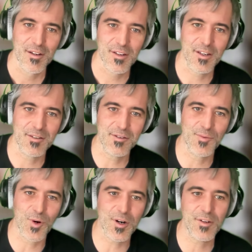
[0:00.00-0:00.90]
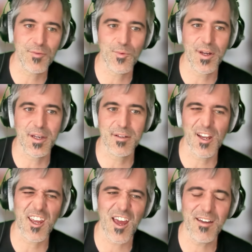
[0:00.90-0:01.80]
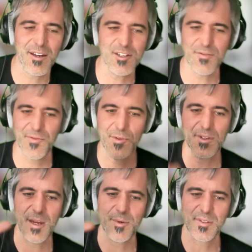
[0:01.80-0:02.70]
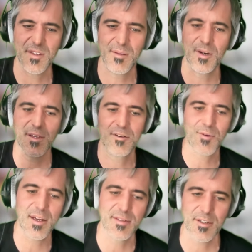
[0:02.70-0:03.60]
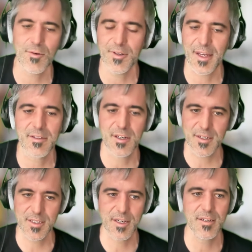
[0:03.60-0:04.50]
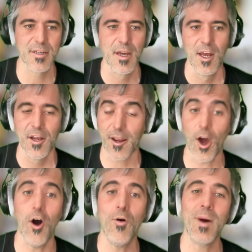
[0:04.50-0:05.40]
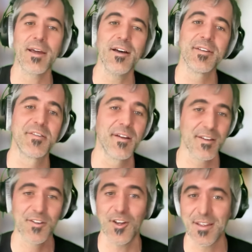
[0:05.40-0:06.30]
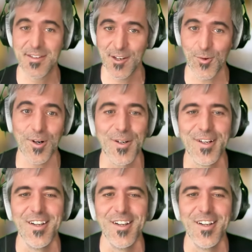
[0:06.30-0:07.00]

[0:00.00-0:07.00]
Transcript: You, you work with it. You're like, hey, here's a few table schema. Can you write SQL that does this? You're like, oh my god, this thing is good at SQL.